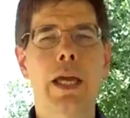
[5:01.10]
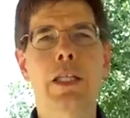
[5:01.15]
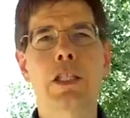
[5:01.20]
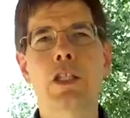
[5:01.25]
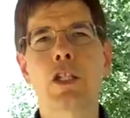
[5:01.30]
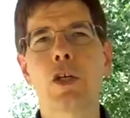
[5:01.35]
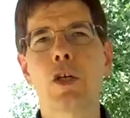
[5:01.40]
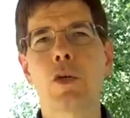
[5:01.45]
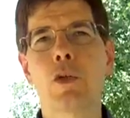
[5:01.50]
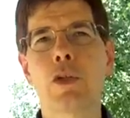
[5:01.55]
And
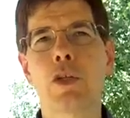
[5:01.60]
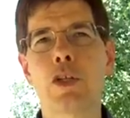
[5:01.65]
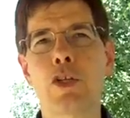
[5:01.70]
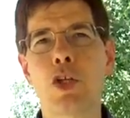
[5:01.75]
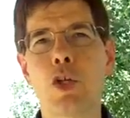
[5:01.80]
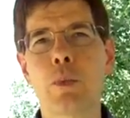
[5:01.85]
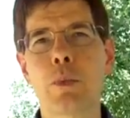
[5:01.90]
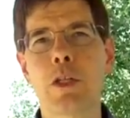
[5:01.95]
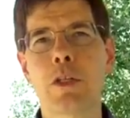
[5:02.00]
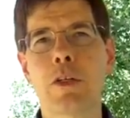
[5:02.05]
so the
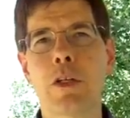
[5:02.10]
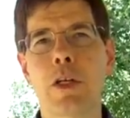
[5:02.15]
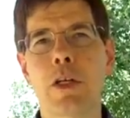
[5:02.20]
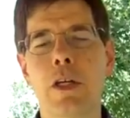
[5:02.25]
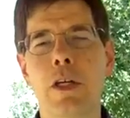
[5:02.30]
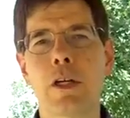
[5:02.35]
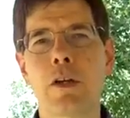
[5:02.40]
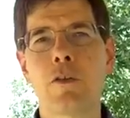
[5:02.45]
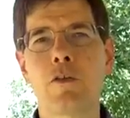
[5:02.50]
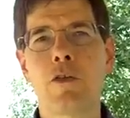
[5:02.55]
human
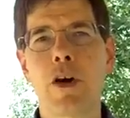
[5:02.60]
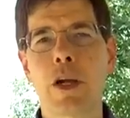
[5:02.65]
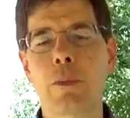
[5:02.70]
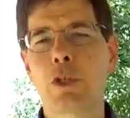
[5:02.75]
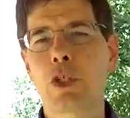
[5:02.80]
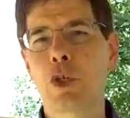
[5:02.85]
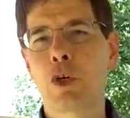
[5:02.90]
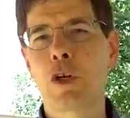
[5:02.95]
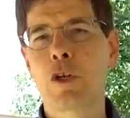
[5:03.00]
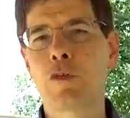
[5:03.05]

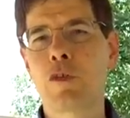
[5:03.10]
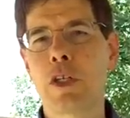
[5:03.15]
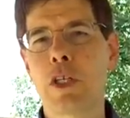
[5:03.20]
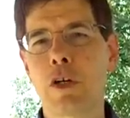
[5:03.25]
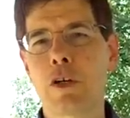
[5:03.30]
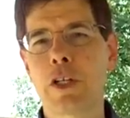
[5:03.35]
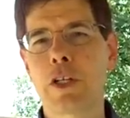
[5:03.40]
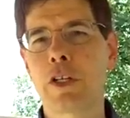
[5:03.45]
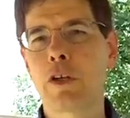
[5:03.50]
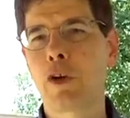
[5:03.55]
vibratory
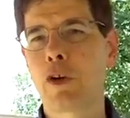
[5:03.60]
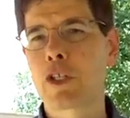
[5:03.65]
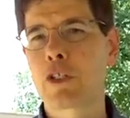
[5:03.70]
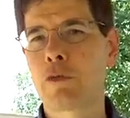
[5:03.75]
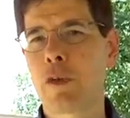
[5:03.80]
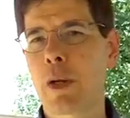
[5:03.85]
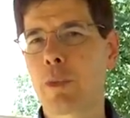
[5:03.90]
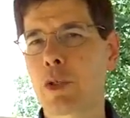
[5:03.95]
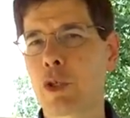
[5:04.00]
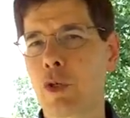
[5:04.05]
field and the Earth's
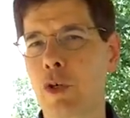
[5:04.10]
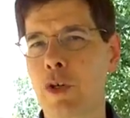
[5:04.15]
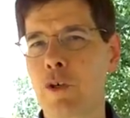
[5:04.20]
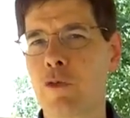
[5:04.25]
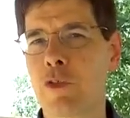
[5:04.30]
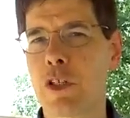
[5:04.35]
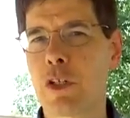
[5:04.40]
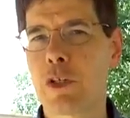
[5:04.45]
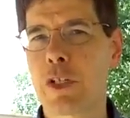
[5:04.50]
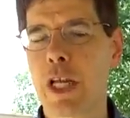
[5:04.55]
vibratory
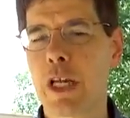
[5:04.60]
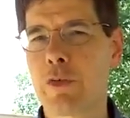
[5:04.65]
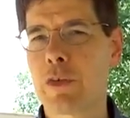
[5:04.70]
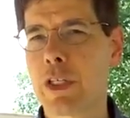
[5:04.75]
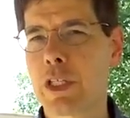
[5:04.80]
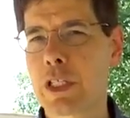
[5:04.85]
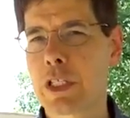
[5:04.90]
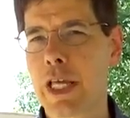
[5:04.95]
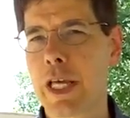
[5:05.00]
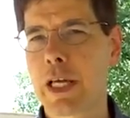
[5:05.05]
field have
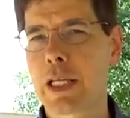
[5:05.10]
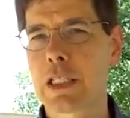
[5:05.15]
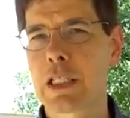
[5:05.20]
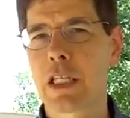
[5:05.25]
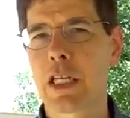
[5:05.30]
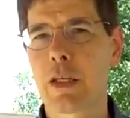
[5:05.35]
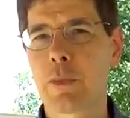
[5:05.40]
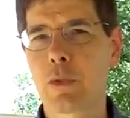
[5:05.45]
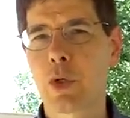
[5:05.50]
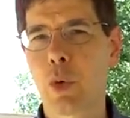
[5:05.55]
the exact
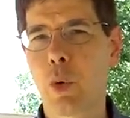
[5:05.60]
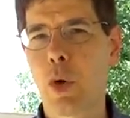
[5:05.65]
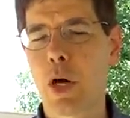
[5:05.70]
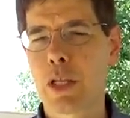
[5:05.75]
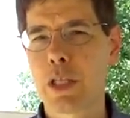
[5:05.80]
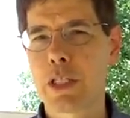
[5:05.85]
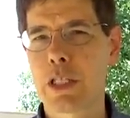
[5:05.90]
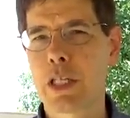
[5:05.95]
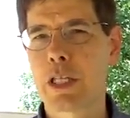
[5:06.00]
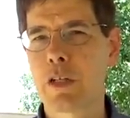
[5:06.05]
same
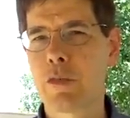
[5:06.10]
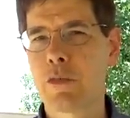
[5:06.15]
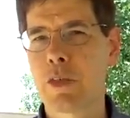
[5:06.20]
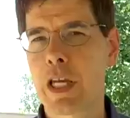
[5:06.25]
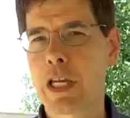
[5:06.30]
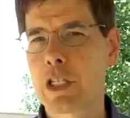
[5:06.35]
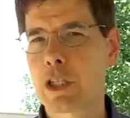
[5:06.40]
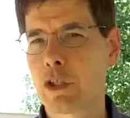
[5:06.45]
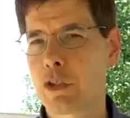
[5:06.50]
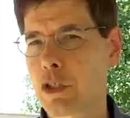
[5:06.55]
qualities
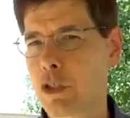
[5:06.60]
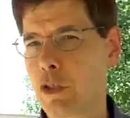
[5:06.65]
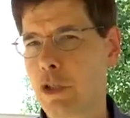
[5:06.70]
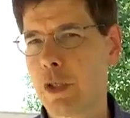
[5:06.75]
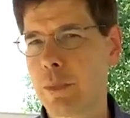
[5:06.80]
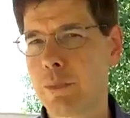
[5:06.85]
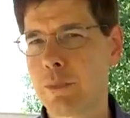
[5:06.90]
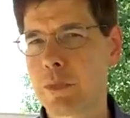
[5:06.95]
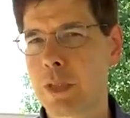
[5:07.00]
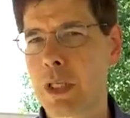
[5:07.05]
of nature to
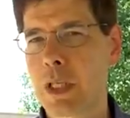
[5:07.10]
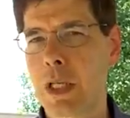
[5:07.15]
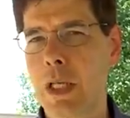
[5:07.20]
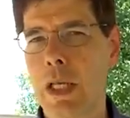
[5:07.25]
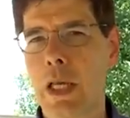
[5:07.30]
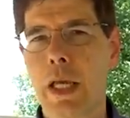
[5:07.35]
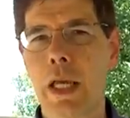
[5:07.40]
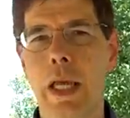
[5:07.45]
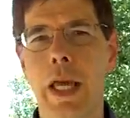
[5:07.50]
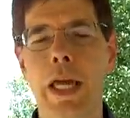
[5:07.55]
them.
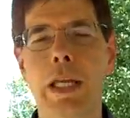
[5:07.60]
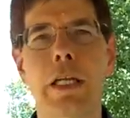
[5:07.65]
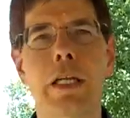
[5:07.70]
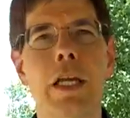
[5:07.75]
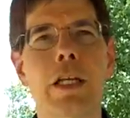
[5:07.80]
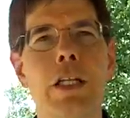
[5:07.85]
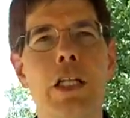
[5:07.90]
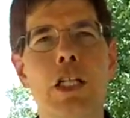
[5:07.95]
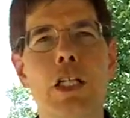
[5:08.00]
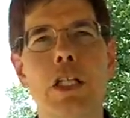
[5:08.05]
And
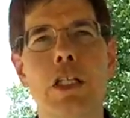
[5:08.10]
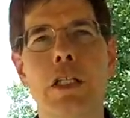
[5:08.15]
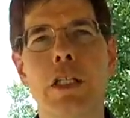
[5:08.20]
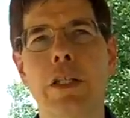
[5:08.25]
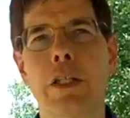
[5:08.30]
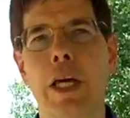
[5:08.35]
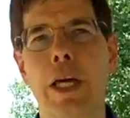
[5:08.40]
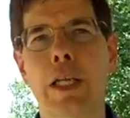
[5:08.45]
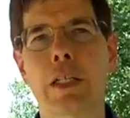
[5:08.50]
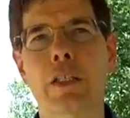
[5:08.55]
in addition
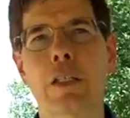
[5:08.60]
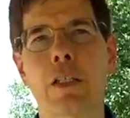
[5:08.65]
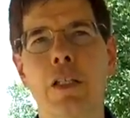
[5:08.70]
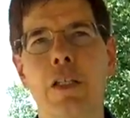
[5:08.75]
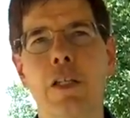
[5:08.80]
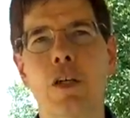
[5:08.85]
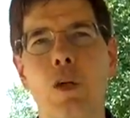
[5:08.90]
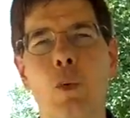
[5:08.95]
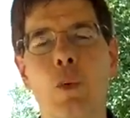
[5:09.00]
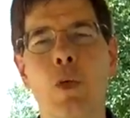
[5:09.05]
to that,
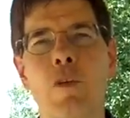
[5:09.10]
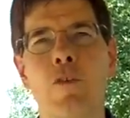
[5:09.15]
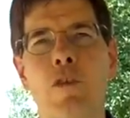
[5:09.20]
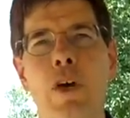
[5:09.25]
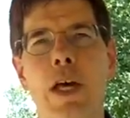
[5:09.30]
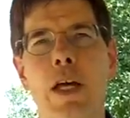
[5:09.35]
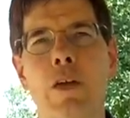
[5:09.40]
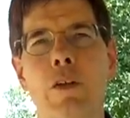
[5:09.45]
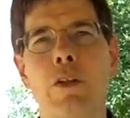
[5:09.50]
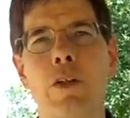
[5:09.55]
we
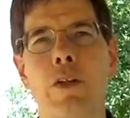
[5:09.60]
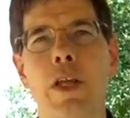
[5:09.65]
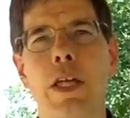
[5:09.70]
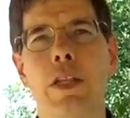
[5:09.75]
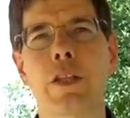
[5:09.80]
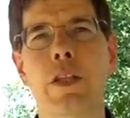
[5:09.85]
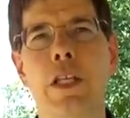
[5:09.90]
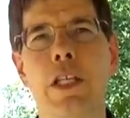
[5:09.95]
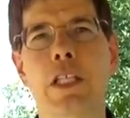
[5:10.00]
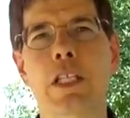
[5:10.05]
found
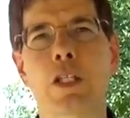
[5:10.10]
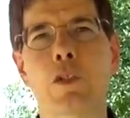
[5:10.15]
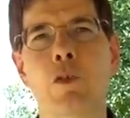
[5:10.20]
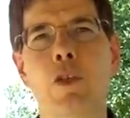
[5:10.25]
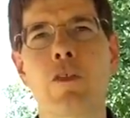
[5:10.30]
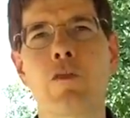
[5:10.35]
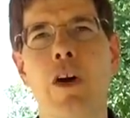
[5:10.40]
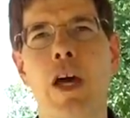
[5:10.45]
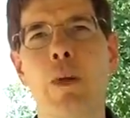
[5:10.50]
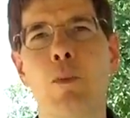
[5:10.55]
that these
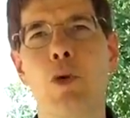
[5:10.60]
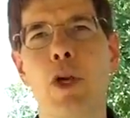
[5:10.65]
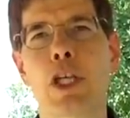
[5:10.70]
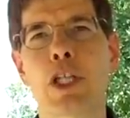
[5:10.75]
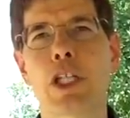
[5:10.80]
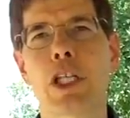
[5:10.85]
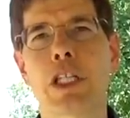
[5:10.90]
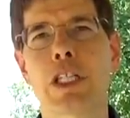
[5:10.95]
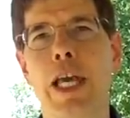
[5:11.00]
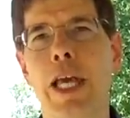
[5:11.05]
three
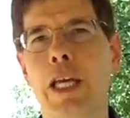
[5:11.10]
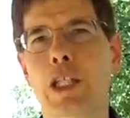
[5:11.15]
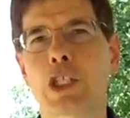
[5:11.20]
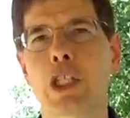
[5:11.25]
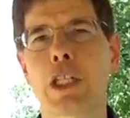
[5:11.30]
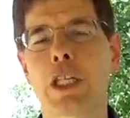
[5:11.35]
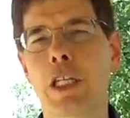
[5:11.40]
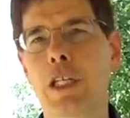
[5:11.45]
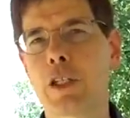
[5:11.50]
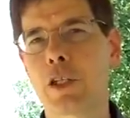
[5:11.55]
vibrations
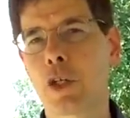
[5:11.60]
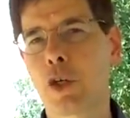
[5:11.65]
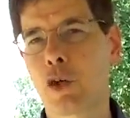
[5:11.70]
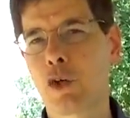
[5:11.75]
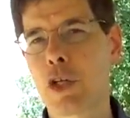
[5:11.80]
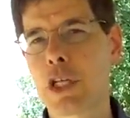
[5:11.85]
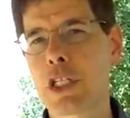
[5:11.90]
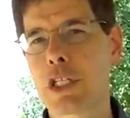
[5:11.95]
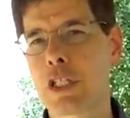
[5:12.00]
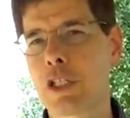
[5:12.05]
actually
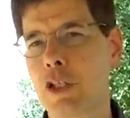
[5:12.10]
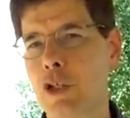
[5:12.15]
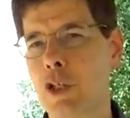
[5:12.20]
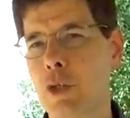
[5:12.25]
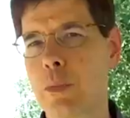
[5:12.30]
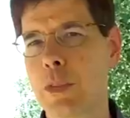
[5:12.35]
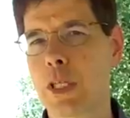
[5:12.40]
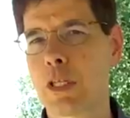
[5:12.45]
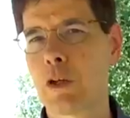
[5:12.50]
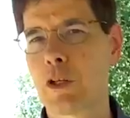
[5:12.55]
increase in the
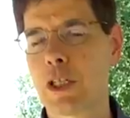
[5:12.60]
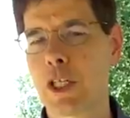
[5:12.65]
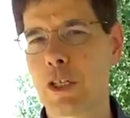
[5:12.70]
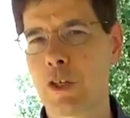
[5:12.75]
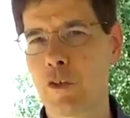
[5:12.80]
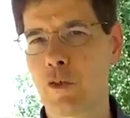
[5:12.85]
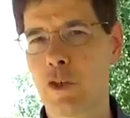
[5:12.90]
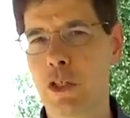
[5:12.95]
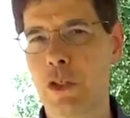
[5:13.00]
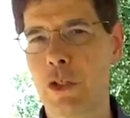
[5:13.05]
human
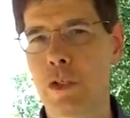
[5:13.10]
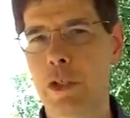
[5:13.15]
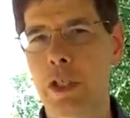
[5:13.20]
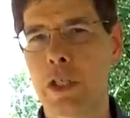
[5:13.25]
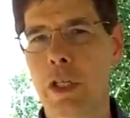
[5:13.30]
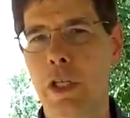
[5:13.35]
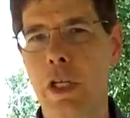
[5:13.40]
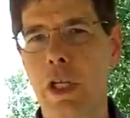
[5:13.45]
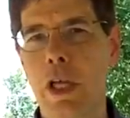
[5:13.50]
energetic field